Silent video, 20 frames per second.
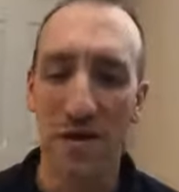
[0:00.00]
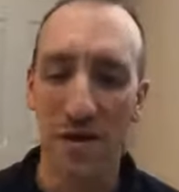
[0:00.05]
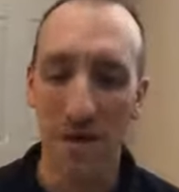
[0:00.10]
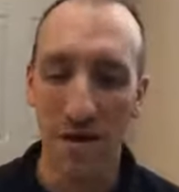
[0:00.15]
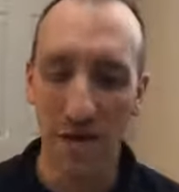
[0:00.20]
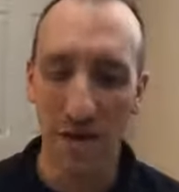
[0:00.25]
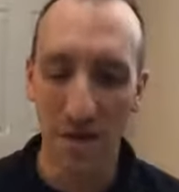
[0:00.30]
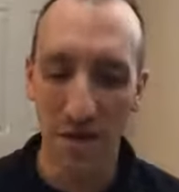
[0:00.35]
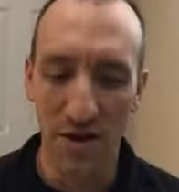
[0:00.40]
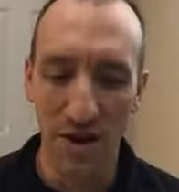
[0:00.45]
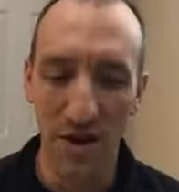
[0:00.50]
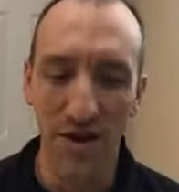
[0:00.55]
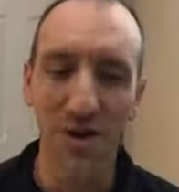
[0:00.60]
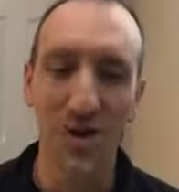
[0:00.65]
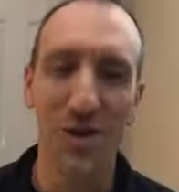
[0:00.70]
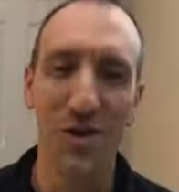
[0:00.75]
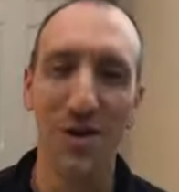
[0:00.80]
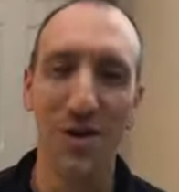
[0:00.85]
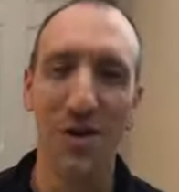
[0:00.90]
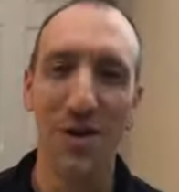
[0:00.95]

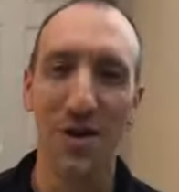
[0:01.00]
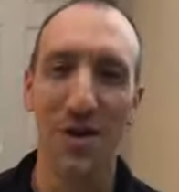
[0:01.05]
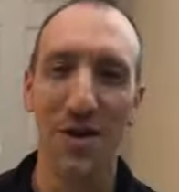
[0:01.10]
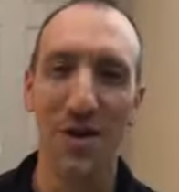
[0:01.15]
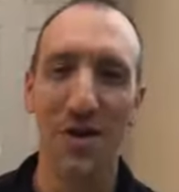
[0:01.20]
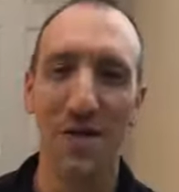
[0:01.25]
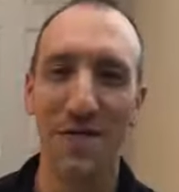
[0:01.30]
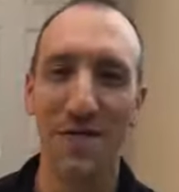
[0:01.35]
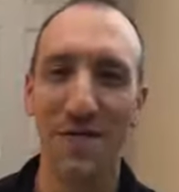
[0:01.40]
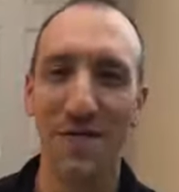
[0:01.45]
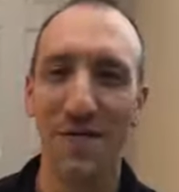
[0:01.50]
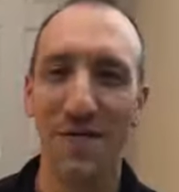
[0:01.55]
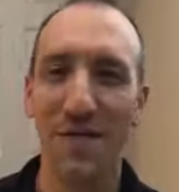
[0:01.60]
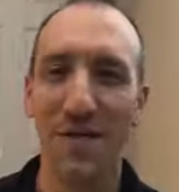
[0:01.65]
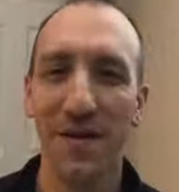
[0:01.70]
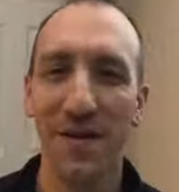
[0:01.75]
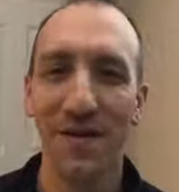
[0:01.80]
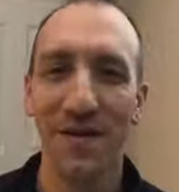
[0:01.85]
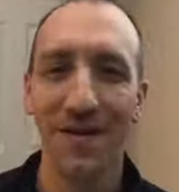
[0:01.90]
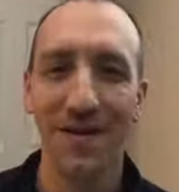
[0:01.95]
nudges
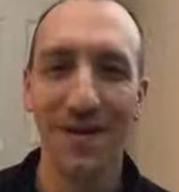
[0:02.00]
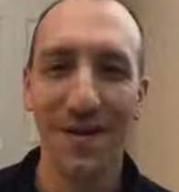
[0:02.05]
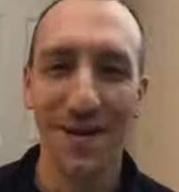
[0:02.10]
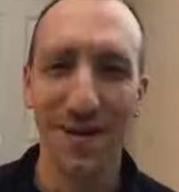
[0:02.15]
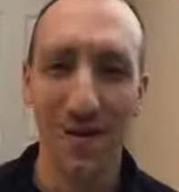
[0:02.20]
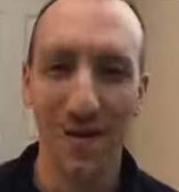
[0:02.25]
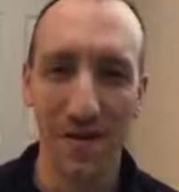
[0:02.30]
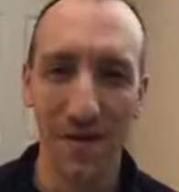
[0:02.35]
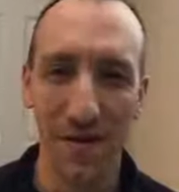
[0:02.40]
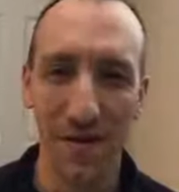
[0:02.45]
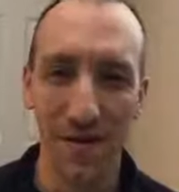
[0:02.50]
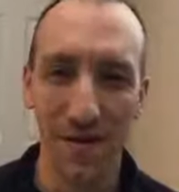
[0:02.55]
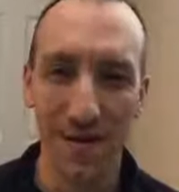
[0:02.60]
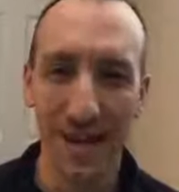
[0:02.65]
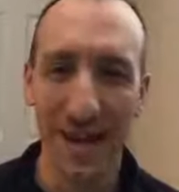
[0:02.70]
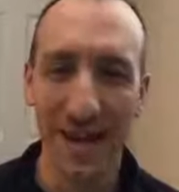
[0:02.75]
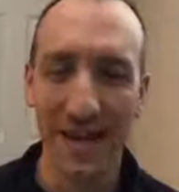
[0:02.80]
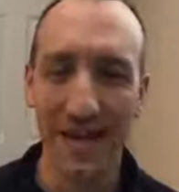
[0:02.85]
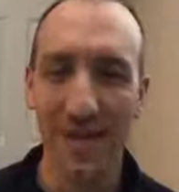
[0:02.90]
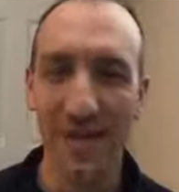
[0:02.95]
of
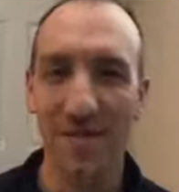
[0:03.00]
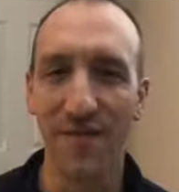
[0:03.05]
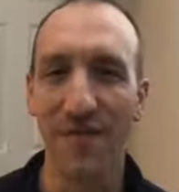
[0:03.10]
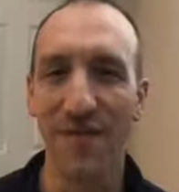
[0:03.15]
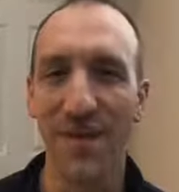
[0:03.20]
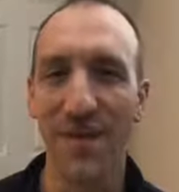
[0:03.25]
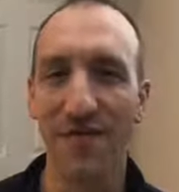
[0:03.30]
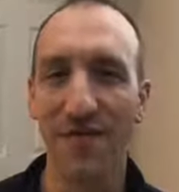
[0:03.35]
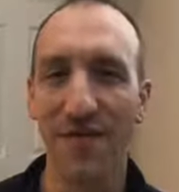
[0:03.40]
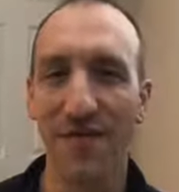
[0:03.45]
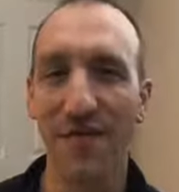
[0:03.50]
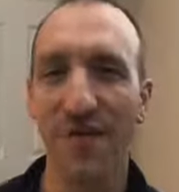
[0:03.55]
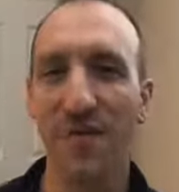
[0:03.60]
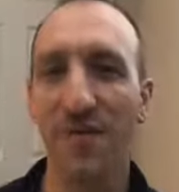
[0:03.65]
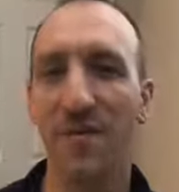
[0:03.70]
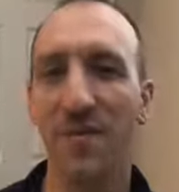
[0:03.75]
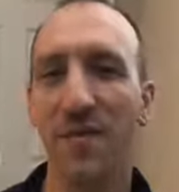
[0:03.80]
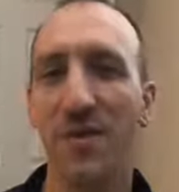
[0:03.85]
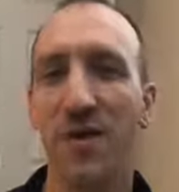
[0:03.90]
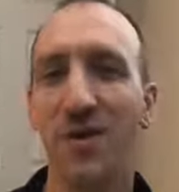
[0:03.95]
negativity and the
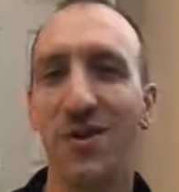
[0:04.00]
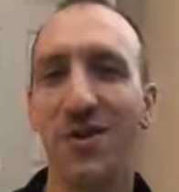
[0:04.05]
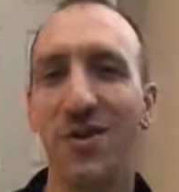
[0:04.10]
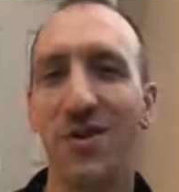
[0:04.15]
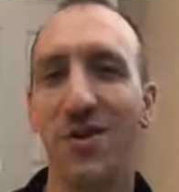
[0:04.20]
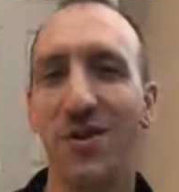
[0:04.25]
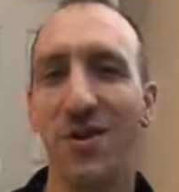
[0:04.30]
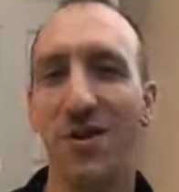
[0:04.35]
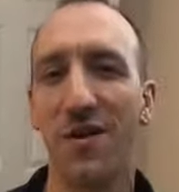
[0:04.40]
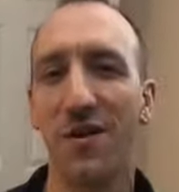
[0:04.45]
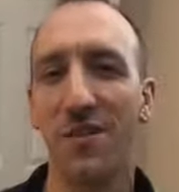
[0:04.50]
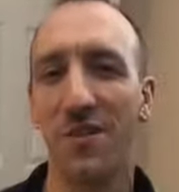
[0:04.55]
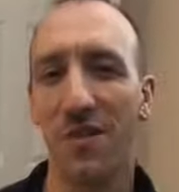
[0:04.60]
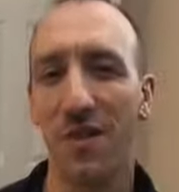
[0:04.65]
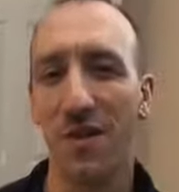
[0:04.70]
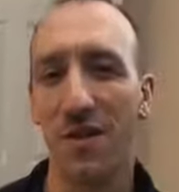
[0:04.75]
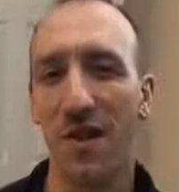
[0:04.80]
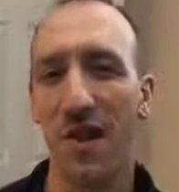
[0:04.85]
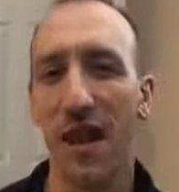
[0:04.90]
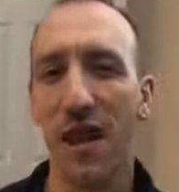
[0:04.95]
subtle nudges
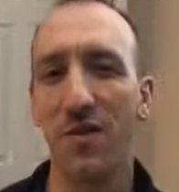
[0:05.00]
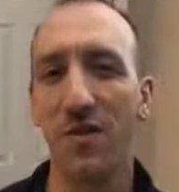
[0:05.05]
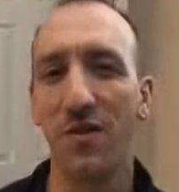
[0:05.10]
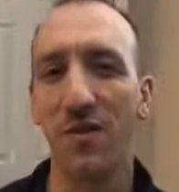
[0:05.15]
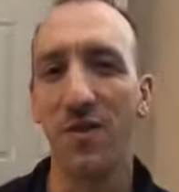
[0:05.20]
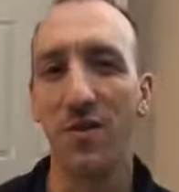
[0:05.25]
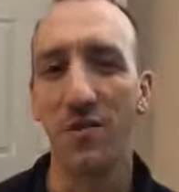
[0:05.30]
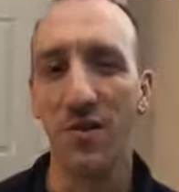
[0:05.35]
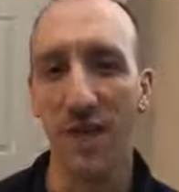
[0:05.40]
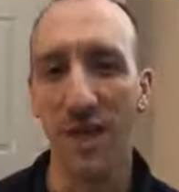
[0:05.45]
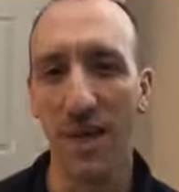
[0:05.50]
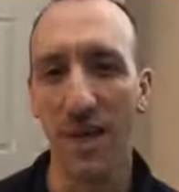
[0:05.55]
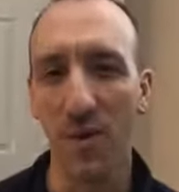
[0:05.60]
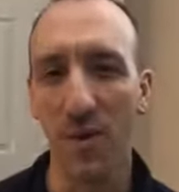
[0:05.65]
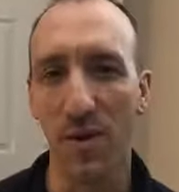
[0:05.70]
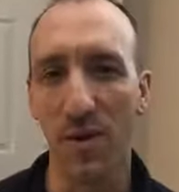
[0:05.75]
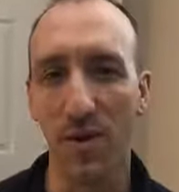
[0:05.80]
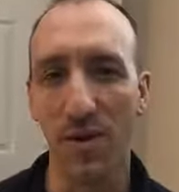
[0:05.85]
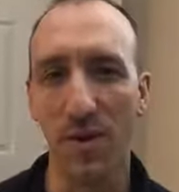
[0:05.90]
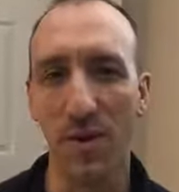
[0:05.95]
of allowing you to
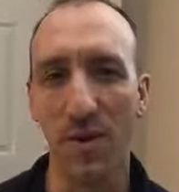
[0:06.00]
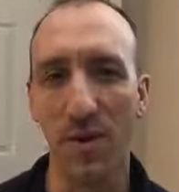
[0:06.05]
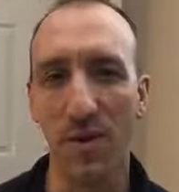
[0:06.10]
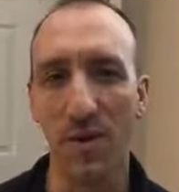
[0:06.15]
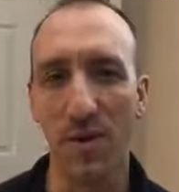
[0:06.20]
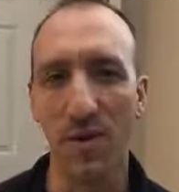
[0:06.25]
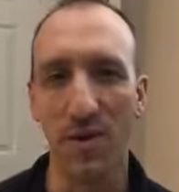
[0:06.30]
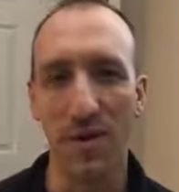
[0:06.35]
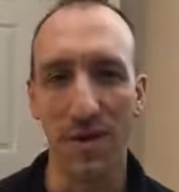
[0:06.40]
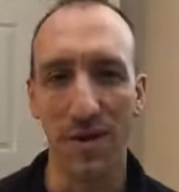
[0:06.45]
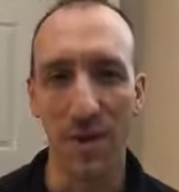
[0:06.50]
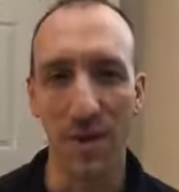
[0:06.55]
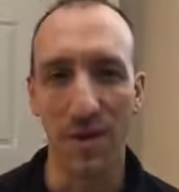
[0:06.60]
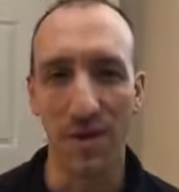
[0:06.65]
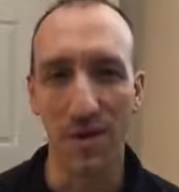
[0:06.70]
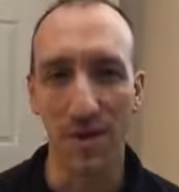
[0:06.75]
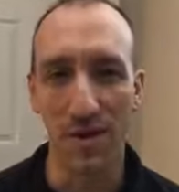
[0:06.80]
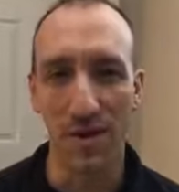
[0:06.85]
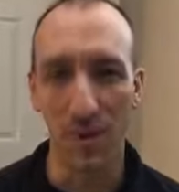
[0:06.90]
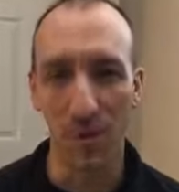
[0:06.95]
keep your excuses
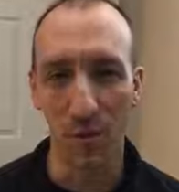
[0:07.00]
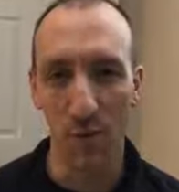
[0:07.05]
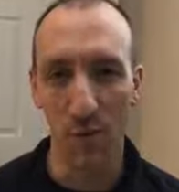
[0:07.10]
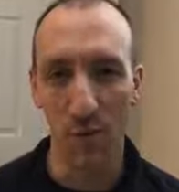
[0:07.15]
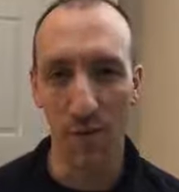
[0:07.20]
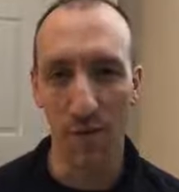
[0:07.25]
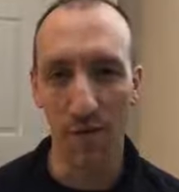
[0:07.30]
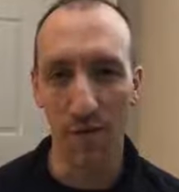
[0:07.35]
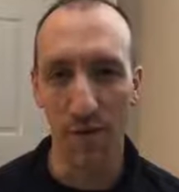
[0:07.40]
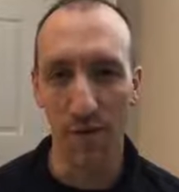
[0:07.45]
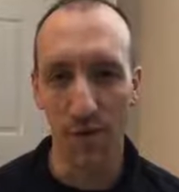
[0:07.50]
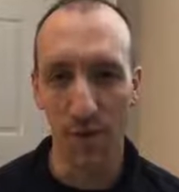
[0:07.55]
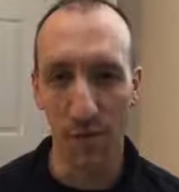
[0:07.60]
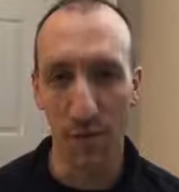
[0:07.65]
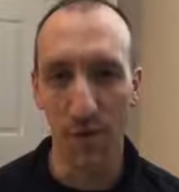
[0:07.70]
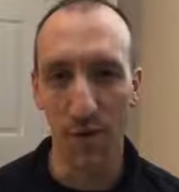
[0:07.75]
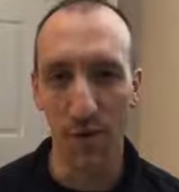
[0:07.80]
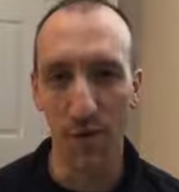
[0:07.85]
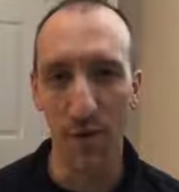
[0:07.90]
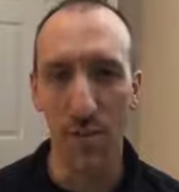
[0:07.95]
that you need to
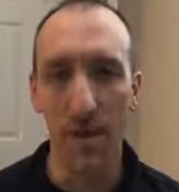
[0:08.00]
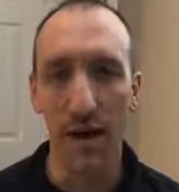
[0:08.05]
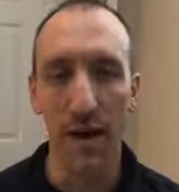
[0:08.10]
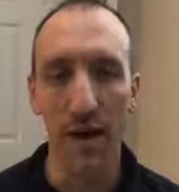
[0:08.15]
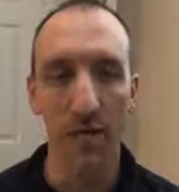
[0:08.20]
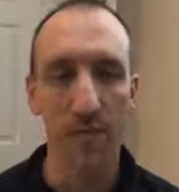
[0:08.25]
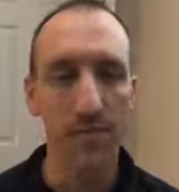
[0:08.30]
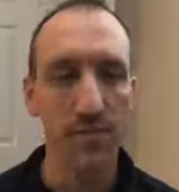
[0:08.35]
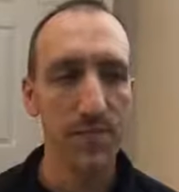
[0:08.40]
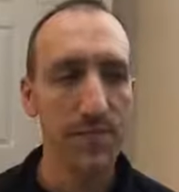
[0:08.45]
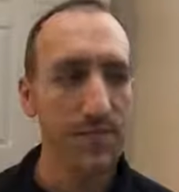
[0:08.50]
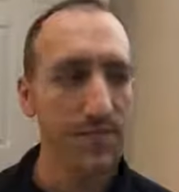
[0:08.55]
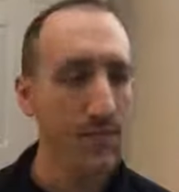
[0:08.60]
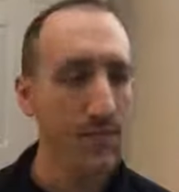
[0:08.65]
worry about.